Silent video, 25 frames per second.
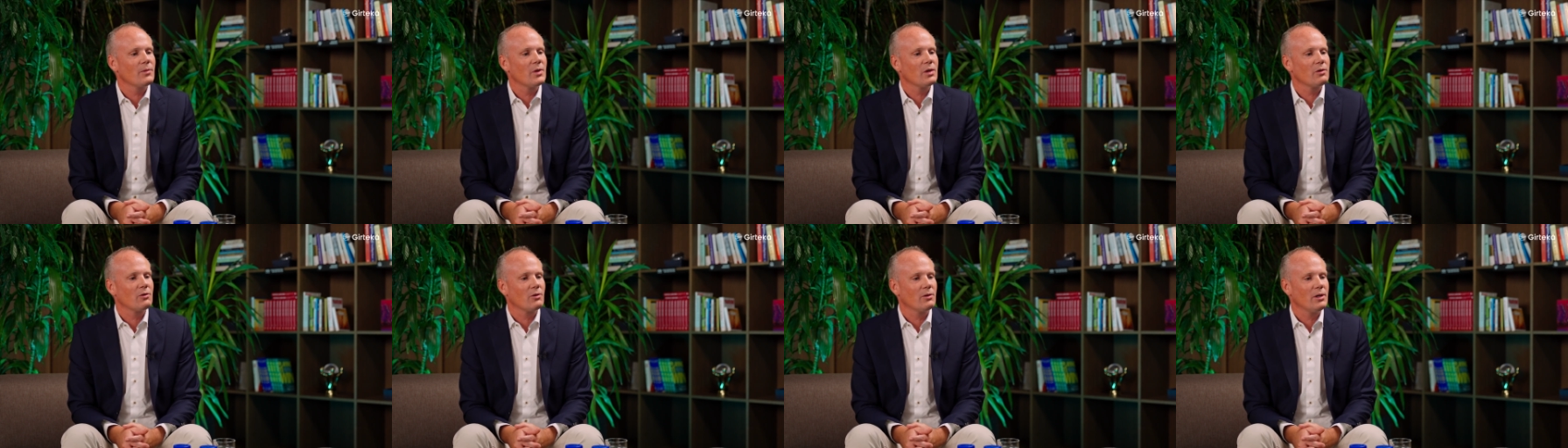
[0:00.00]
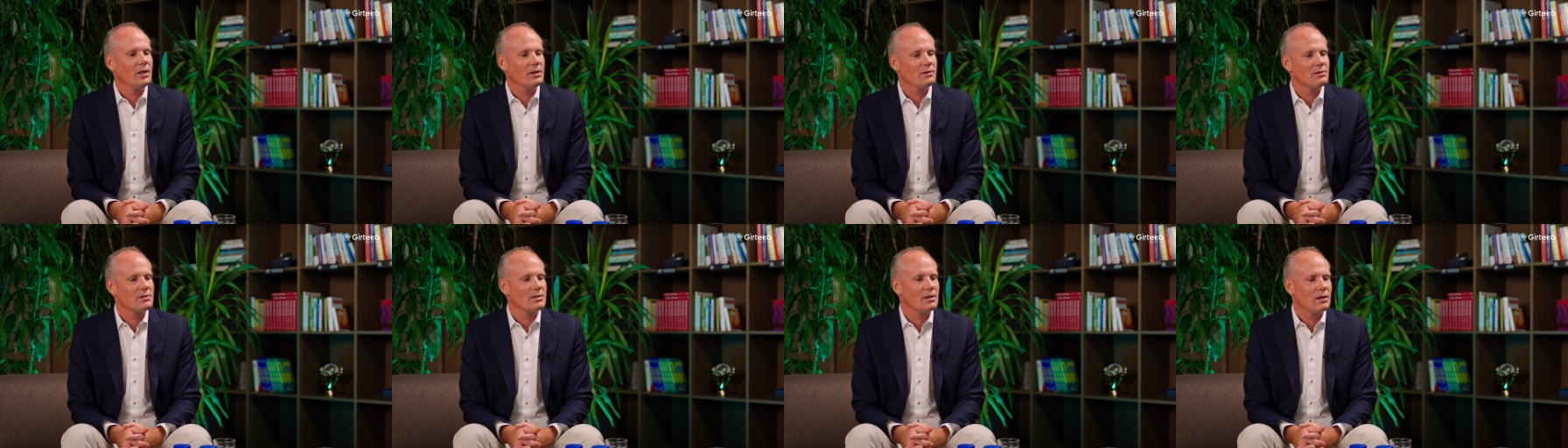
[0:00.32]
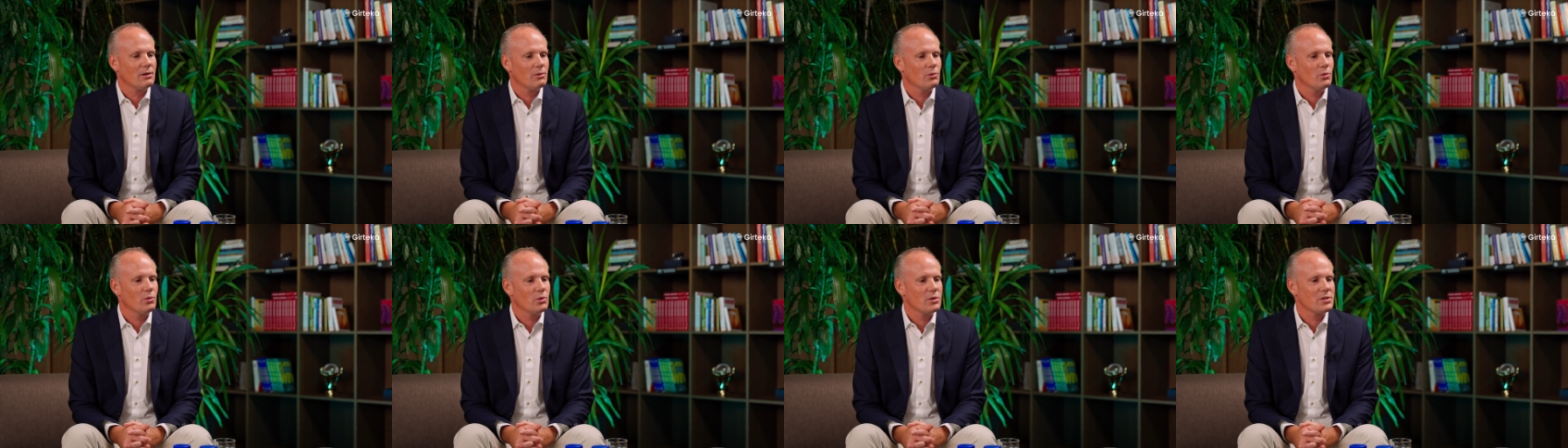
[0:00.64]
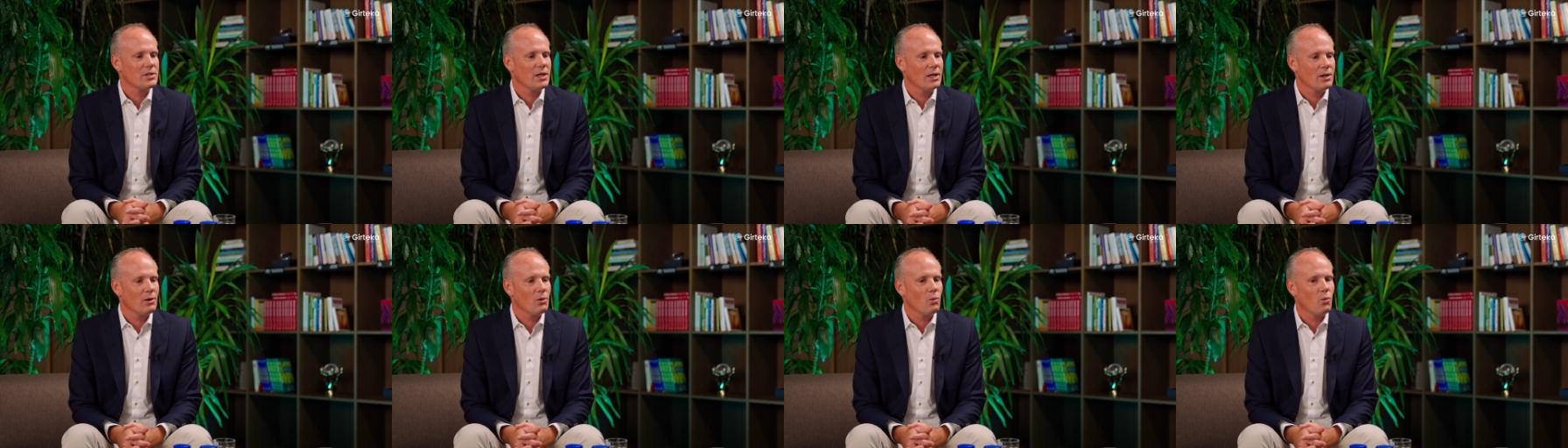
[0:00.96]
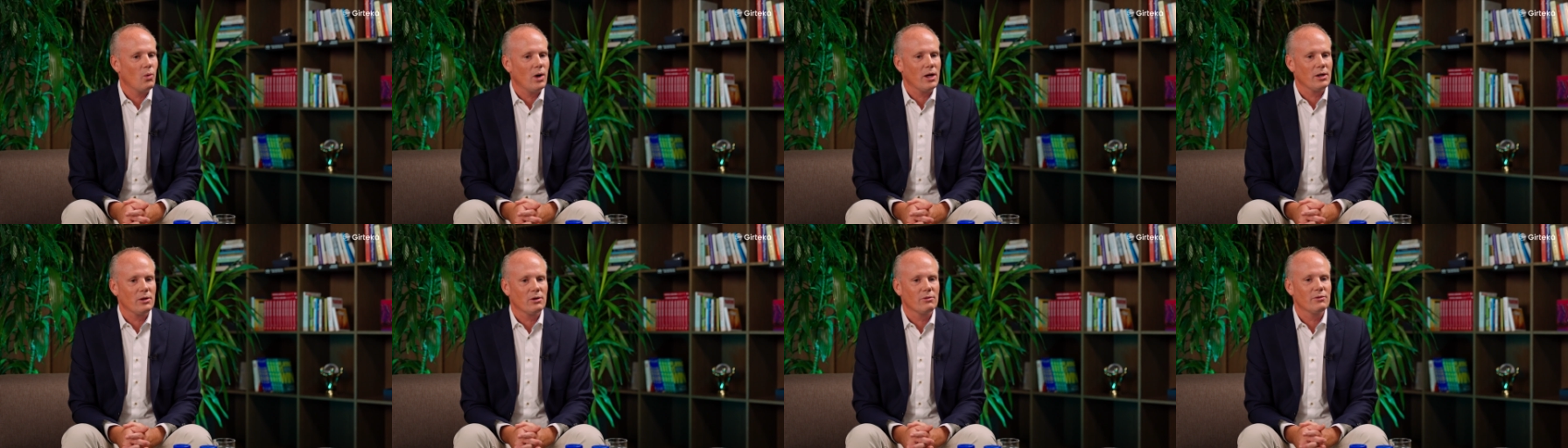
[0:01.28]
So that's, I would say,
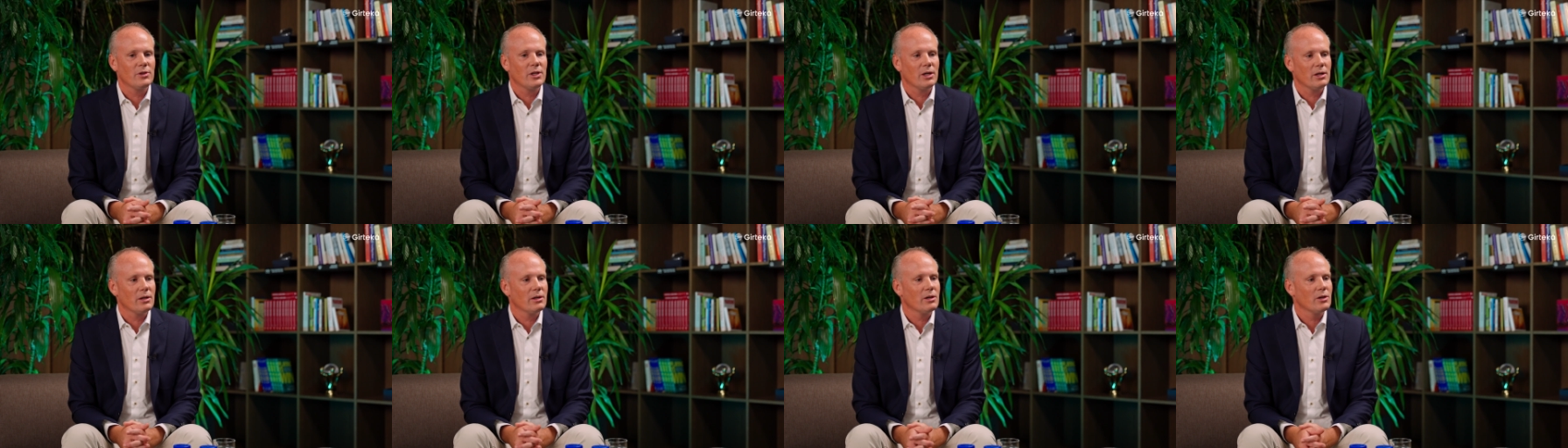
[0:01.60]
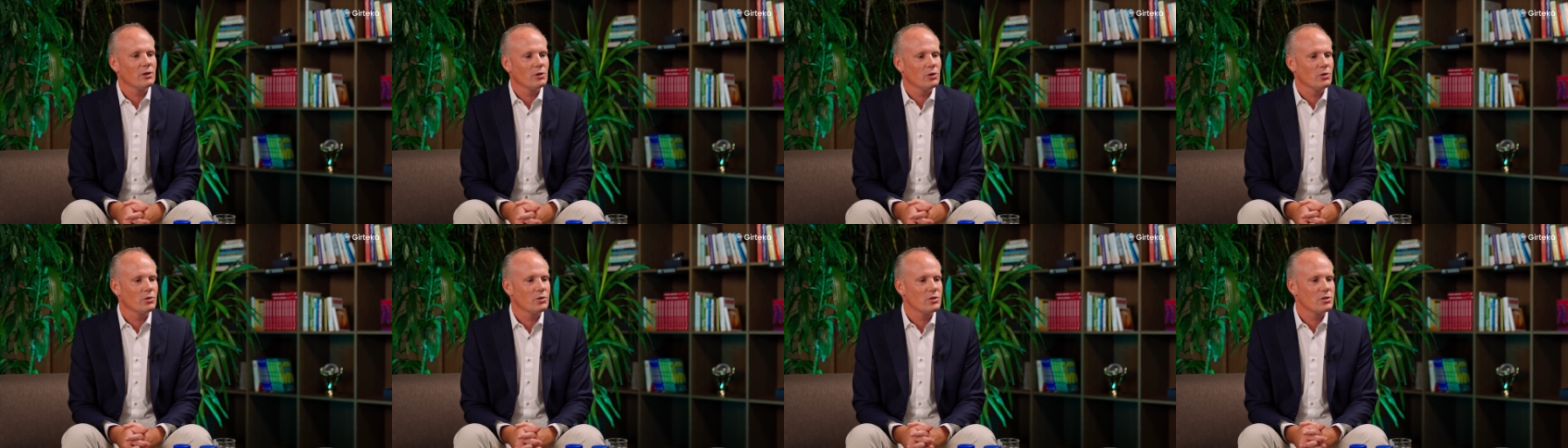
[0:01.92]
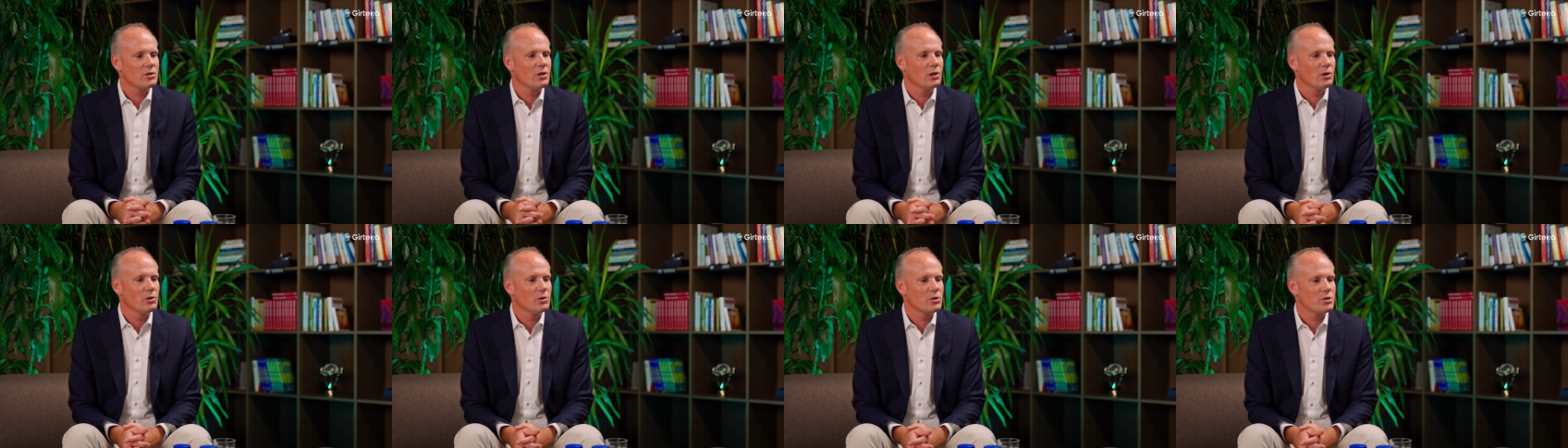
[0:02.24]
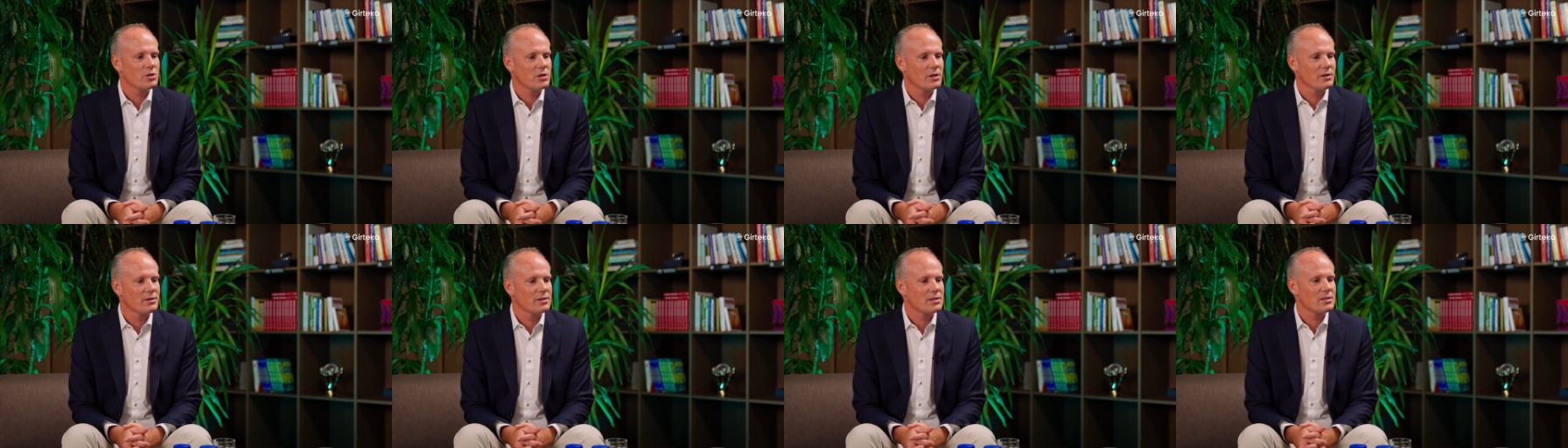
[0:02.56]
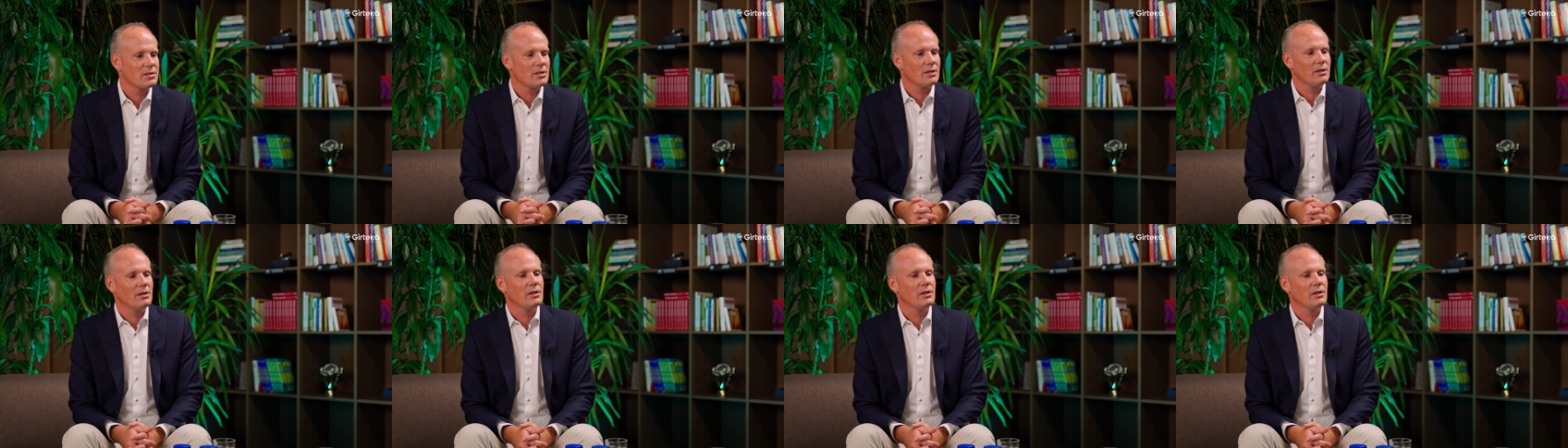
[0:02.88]
one of the good solutions.